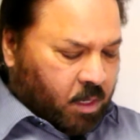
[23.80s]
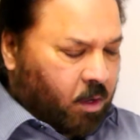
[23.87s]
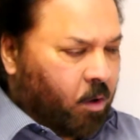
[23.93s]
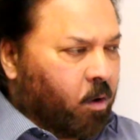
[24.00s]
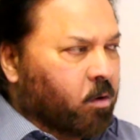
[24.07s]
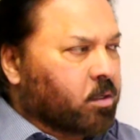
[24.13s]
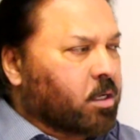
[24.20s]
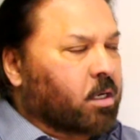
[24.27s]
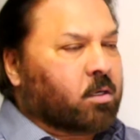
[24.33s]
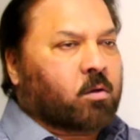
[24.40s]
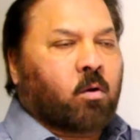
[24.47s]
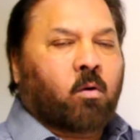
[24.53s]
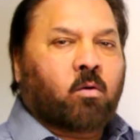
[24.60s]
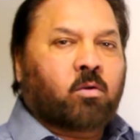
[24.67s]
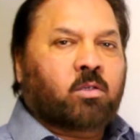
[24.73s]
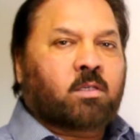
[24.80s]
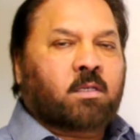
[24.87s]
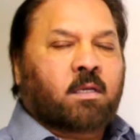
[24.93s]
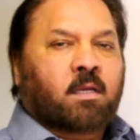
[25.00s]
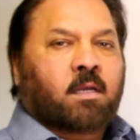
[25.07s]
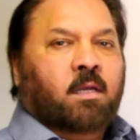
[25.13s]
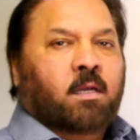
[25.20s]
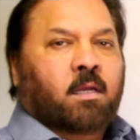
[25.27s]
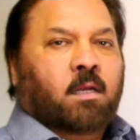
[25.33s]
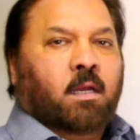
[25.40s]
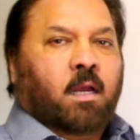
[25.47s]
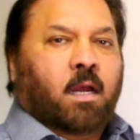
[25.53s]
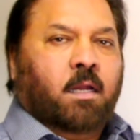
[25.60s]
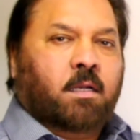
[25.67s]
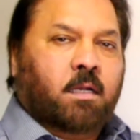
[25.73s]
AUNKAR goes
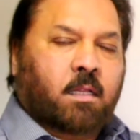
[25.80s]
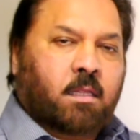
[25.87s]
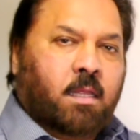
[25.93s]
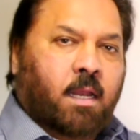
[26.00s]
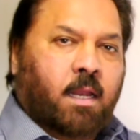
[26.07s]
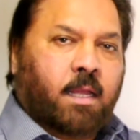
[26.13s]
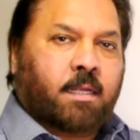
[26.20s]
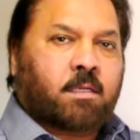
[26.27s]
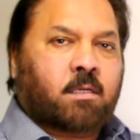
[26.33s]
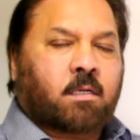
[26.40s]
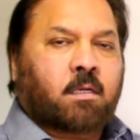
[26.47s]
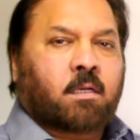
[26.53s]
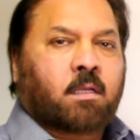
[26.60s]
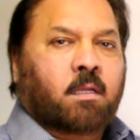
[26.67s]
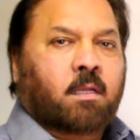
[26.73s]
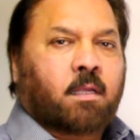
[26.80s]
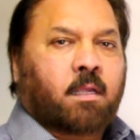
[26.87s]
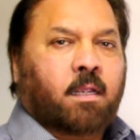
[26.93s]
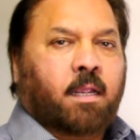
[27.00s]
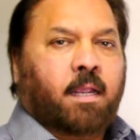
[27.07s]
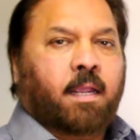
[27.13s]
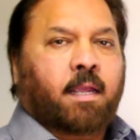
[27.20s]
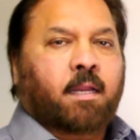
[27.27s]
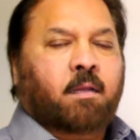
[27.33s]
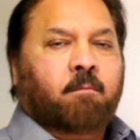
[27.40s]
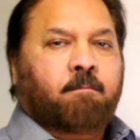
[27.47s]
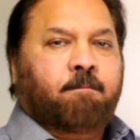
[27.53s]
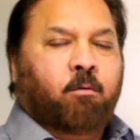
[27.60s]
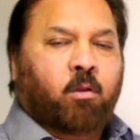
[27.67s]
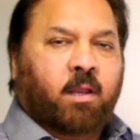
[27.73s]
under the letter and
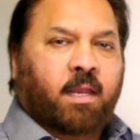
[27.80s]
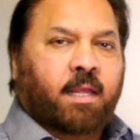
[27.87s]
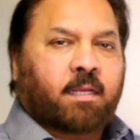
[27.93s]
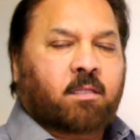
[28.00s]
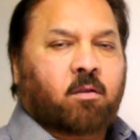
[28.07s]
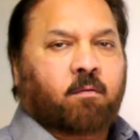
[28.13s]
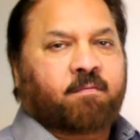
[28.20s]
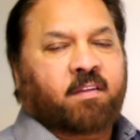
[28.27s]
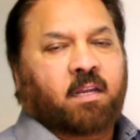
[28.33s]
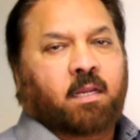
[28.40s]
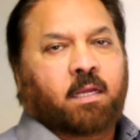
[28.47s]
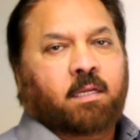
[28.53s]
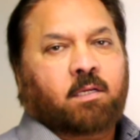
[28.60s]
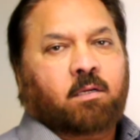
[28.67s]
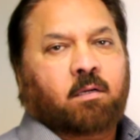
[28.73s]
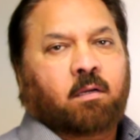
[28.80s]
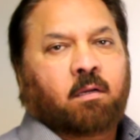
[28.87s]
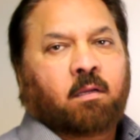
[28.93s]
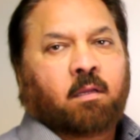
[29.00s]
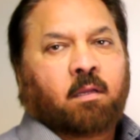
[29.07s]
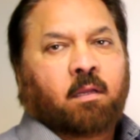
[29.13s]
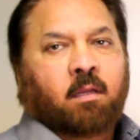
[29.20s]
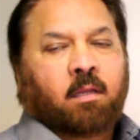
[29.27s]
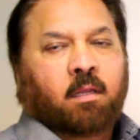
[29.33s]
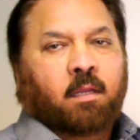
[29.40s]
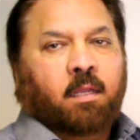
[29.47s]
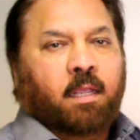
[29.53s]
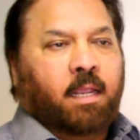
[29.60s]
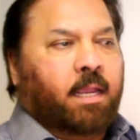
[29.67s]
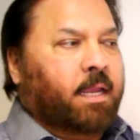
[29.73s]
full length of the letter,
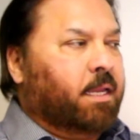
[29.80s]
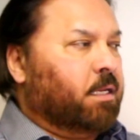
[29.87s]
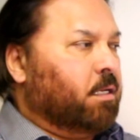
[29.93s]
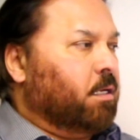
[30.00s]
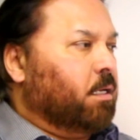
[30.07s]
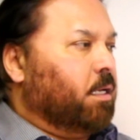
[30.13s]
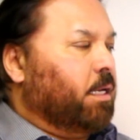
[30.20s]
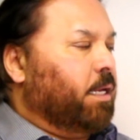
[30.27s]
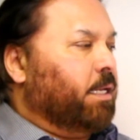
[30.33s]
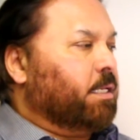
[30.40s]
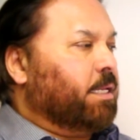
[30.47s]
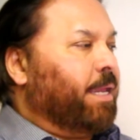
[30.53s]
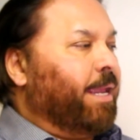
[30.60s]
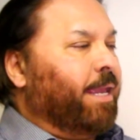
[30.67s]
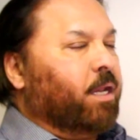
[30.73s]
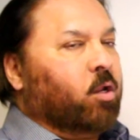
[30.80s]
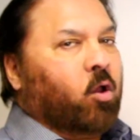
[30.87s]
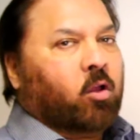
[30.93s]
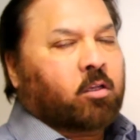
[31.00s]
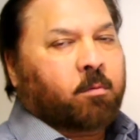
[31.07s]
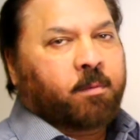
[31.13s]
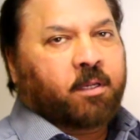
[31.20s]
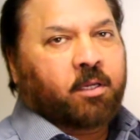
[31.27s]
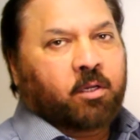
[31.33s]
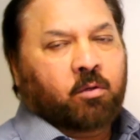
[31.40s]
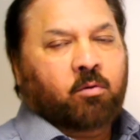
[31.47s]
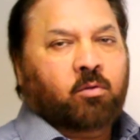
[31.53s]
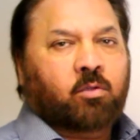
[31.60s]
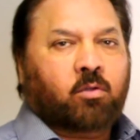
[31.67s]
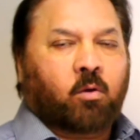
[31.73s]
and it cannot be
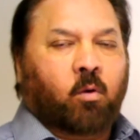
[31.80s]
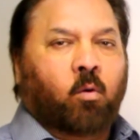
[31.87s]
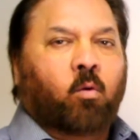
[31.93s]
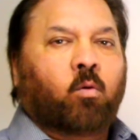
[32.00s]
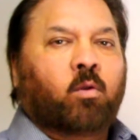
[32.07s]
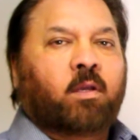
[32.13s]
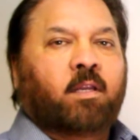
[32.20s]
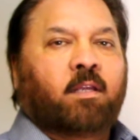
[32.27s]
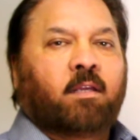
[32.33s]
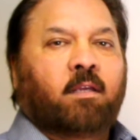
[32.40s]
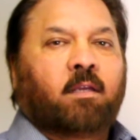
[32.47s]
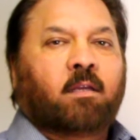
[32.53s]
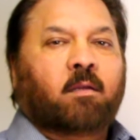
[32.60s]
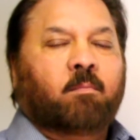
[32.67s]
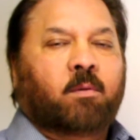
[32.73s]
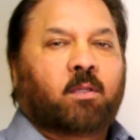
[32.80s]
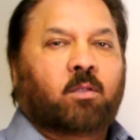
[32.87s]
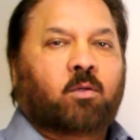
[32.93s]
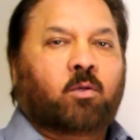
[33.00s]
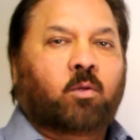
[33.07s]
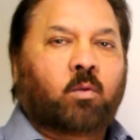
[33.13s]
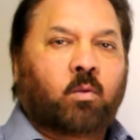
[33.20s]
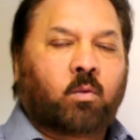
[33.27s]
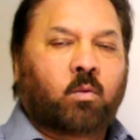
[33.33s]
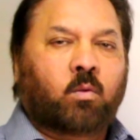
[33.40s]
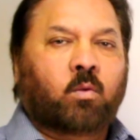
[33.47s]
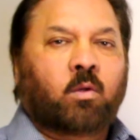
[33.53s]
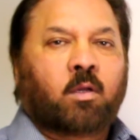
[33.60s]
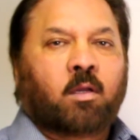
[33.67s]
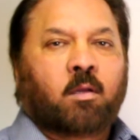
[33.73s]
used only with
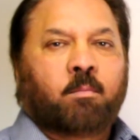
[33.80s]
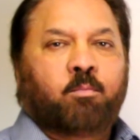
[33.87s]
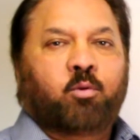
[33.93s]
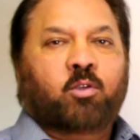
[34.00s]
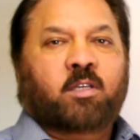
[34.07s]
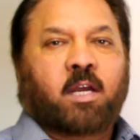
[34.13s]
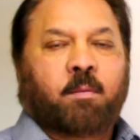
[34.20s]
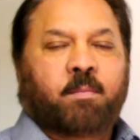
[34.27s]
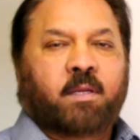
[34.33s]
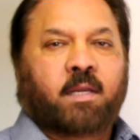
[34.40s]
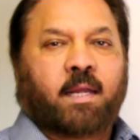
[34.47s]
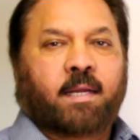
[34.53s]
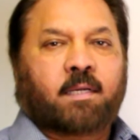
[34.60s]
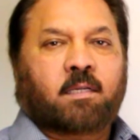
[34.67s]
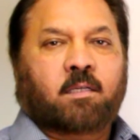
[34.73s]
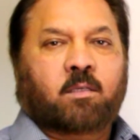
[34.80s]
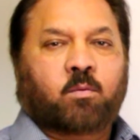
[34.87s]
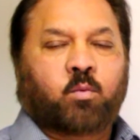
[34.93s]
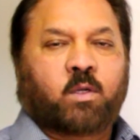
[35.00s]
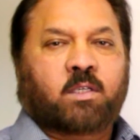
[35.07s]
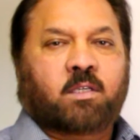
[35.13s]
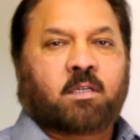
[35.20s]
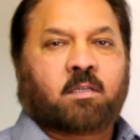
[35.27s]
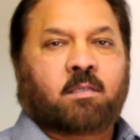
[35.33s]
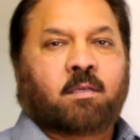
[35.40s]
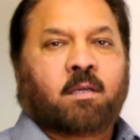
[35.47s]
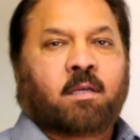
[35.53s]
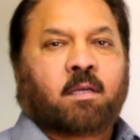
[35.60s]
two Punjabi letters, which is